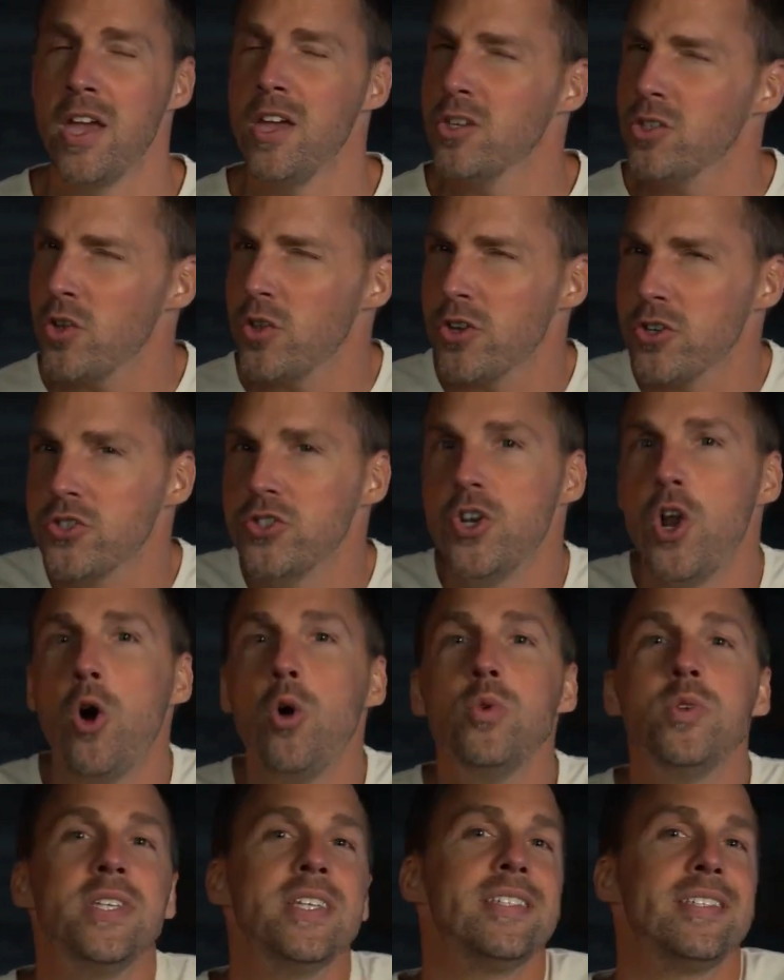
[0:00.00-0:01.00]
So there's
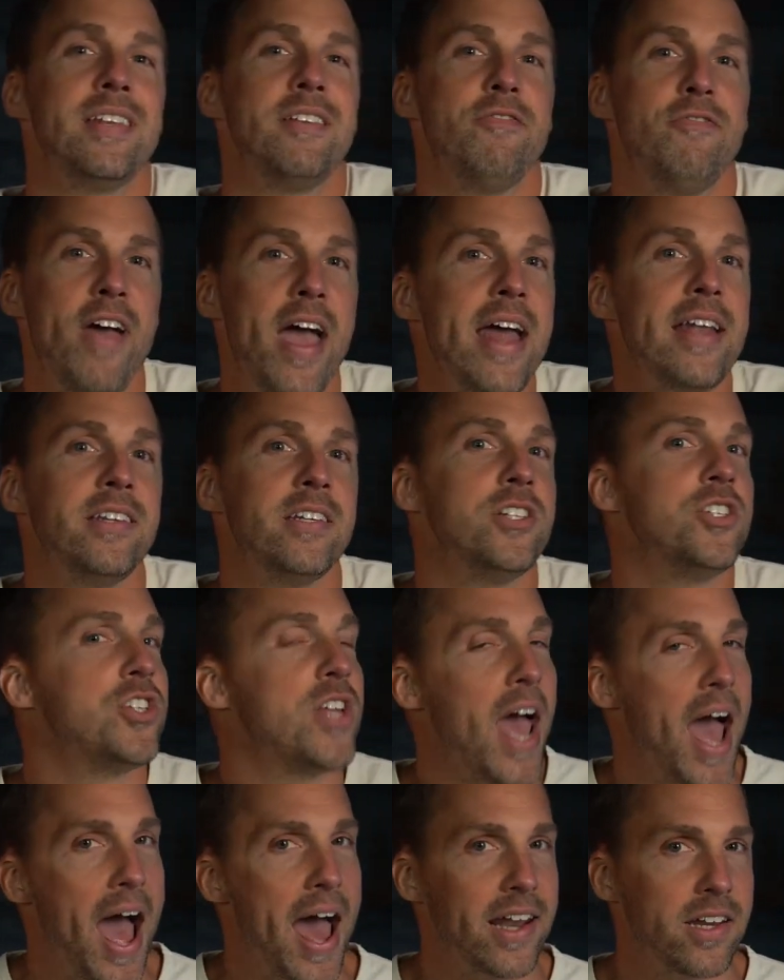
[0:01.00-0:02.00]
no disadvantage
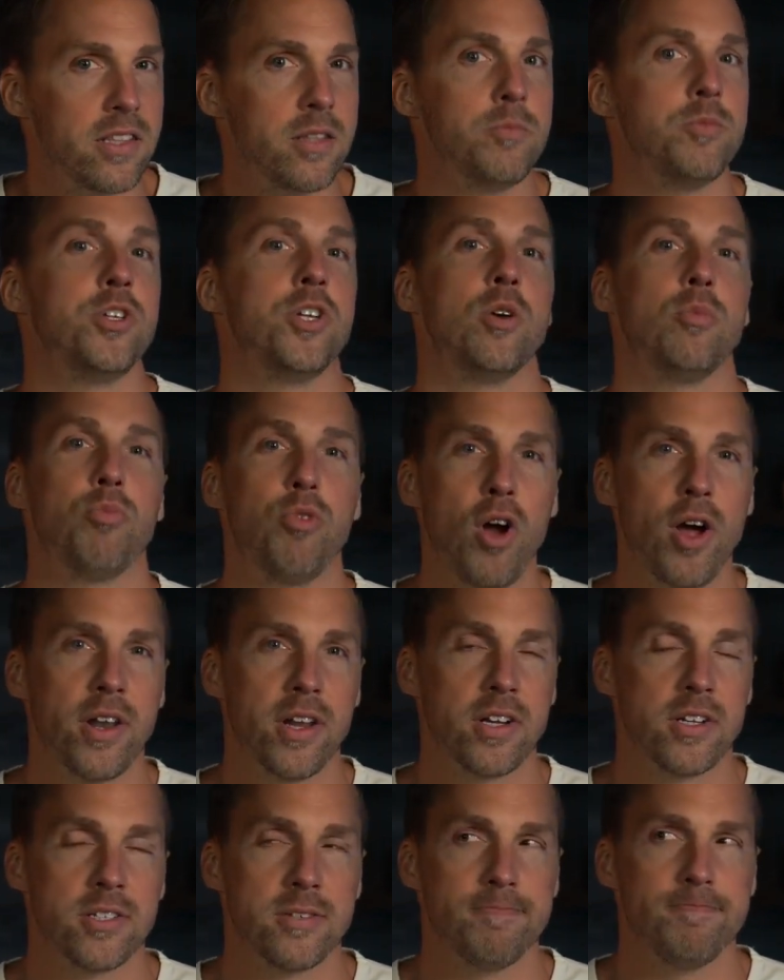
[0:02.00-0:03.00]
to adding them to your
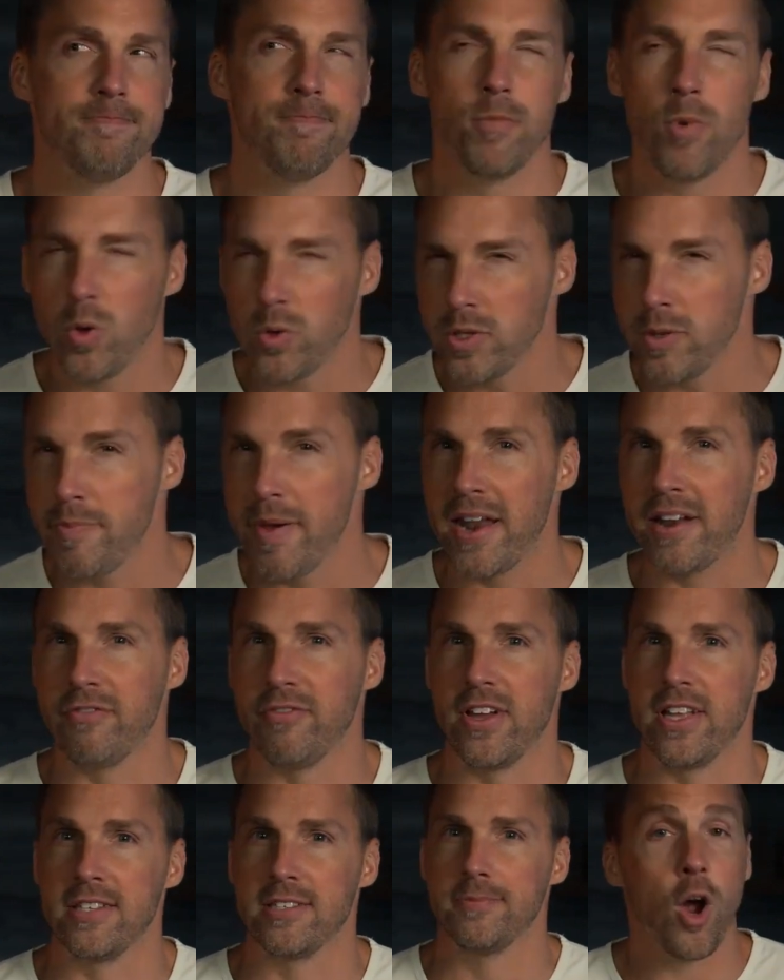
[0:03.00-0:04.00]
products, only
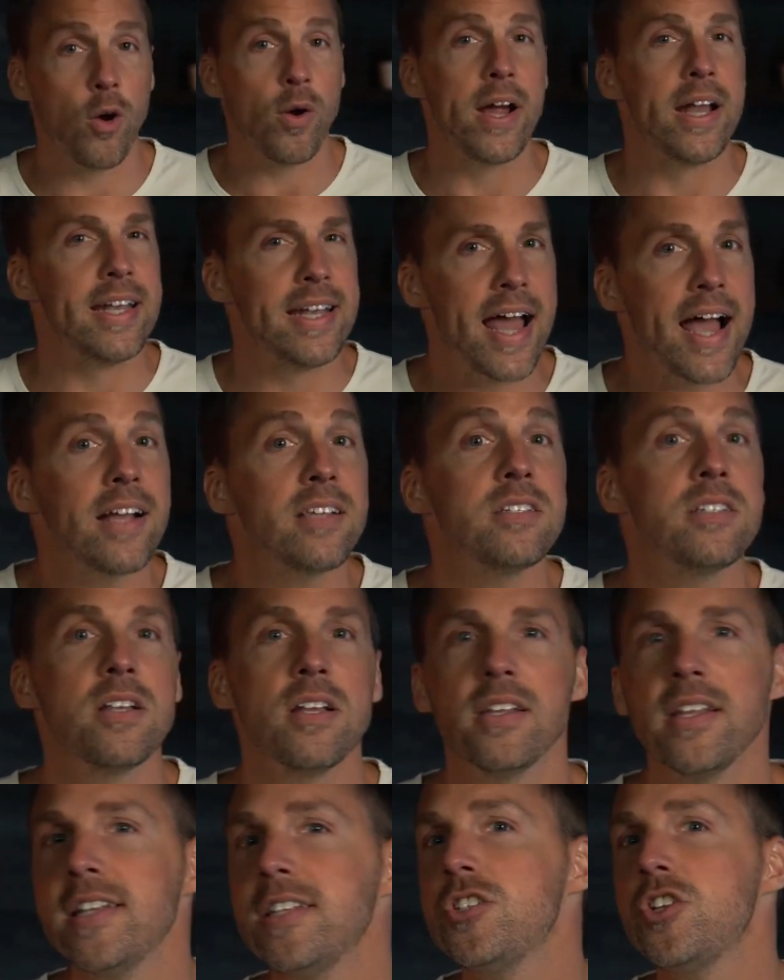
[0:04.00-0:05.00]
benefits. All right, next,
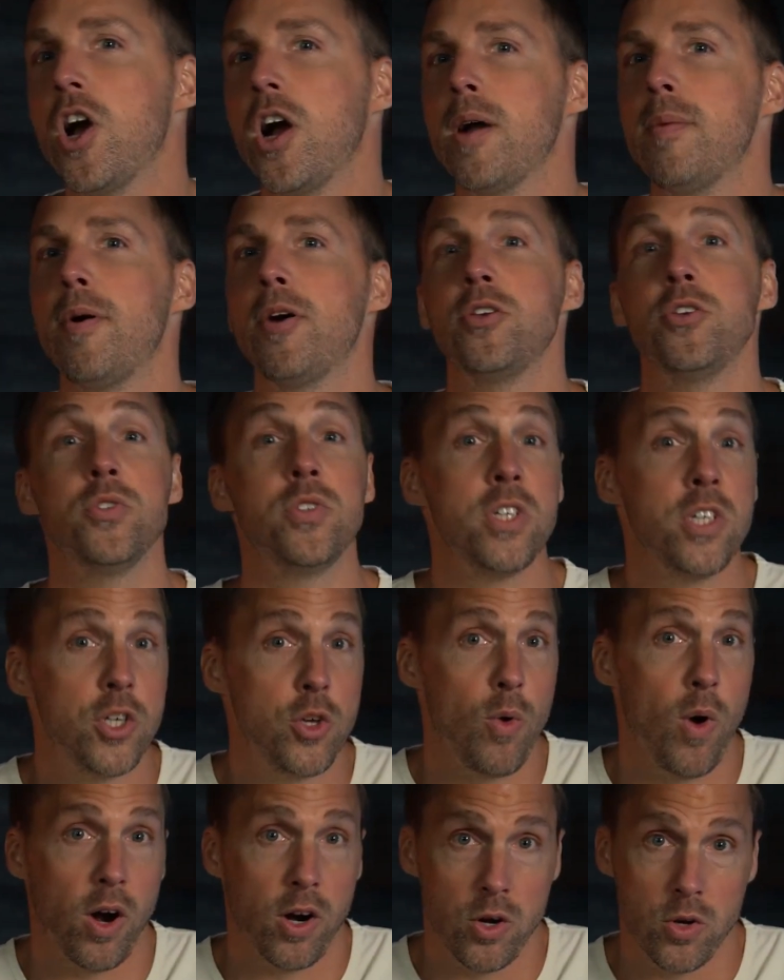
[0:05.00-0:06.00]
let's talk about using
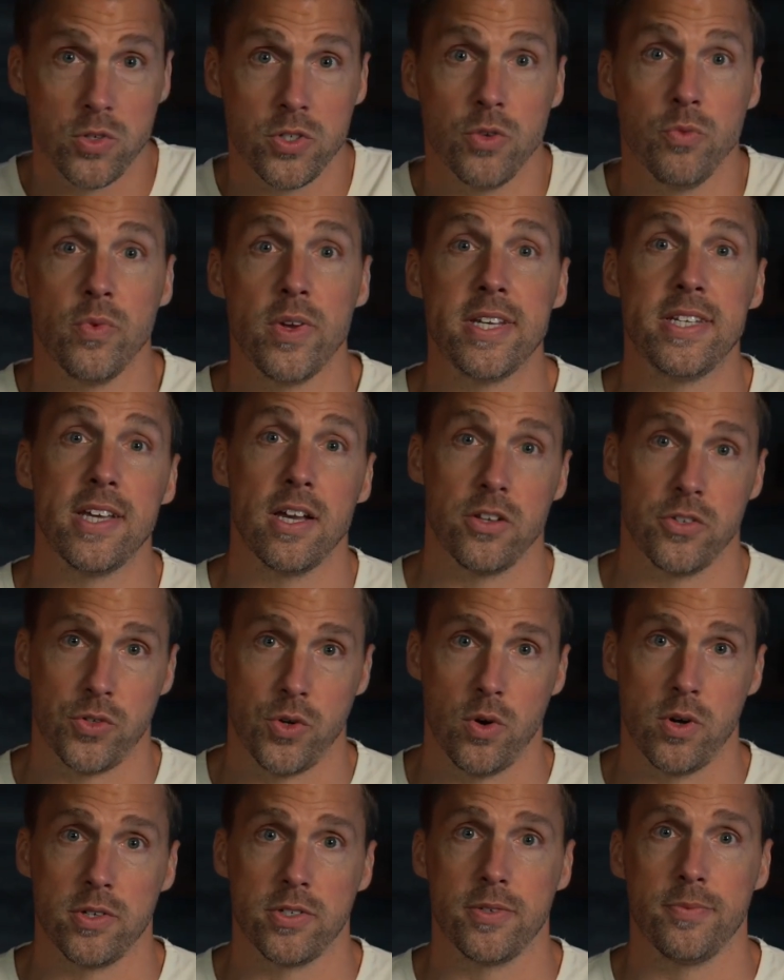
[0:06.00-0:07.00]
QR codes in retail
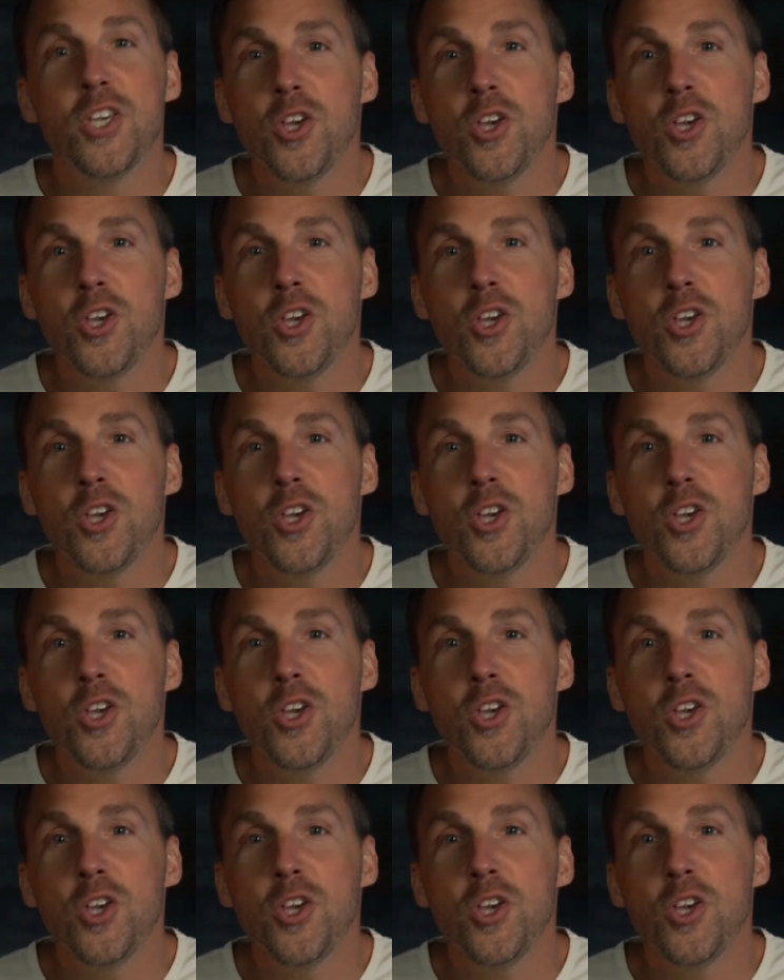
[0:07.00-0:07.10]
stores.